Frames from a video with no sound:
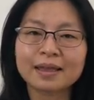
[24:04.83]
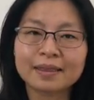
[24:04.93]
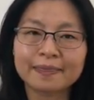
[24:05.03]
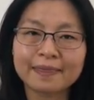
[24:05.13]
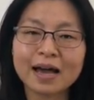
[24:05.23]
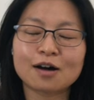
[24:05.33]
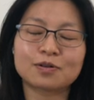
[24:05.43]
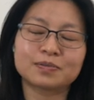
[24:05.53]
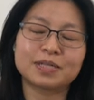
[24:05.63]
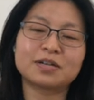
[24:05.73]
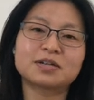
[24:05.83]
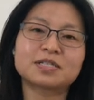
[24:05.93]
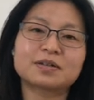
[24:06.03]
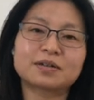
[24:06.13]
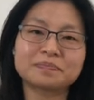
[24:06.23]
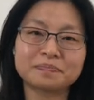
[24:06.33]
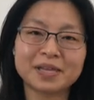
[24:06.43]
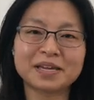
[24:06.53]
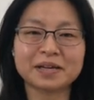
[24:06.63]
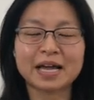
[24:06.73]
Now, here is a
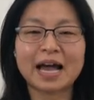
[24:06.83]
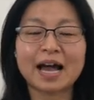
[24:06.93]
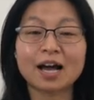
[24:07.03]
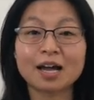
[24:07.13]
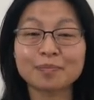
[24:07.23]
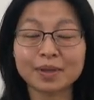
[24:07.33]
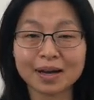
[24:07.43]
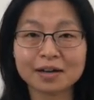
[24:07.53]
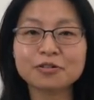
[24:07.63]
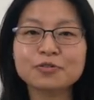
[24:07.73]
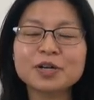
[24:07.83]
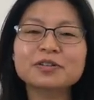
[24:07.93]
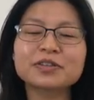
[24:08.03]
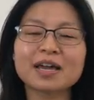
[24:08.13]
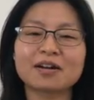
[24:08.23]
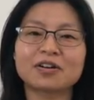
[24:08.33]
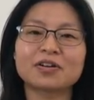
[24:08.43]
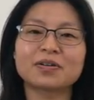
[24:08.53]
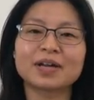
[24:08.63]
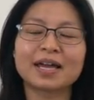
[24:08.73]
thing. I'm not a real
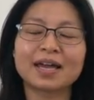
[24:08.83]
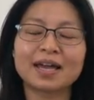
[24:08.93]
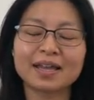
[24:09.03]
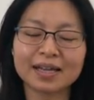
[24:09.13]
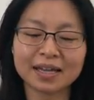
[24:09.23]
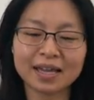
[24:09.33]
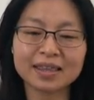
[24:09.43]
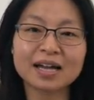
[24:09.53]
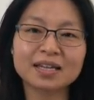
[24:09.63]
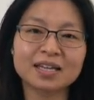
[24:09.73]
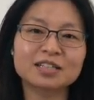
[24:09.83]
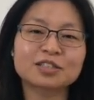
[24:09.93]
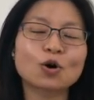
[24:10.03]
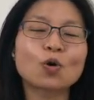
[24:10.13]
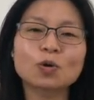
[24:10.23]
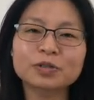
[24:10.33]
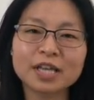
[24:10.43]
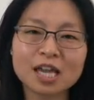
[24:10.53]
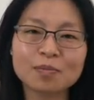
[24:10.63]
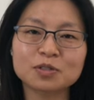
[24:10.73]
attacker, and I cannot kill the old
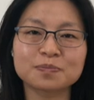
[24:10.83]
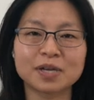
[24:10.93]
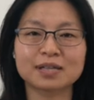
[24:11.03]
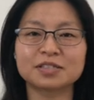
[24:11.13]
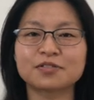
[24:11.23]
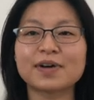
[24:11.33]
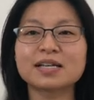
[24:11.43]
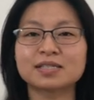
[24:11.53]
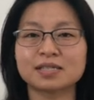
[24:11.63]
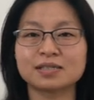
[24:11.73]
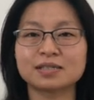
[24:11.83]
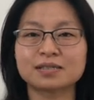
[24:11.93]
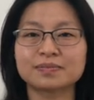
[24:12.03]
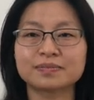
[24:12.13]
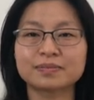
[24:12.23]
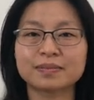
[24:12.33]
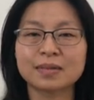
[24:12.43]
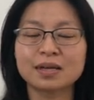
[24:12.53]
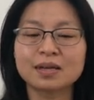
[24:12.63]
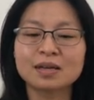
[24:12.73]
neighbor's B L E devices.
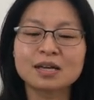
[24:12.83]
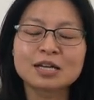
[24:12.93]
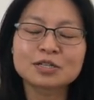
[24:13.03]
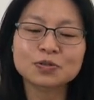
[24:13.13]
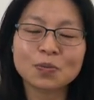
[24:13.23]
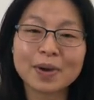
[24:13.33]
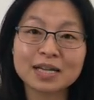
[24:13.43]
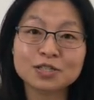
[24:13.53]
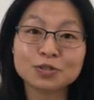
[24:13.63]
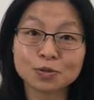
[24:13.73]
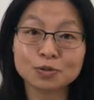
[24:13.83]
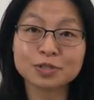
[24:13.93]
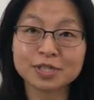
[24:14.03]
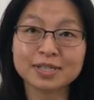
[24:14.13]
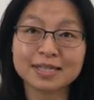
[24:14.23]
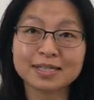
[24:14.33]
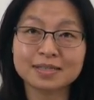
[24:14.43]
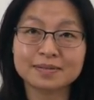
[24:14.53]
So my solution is,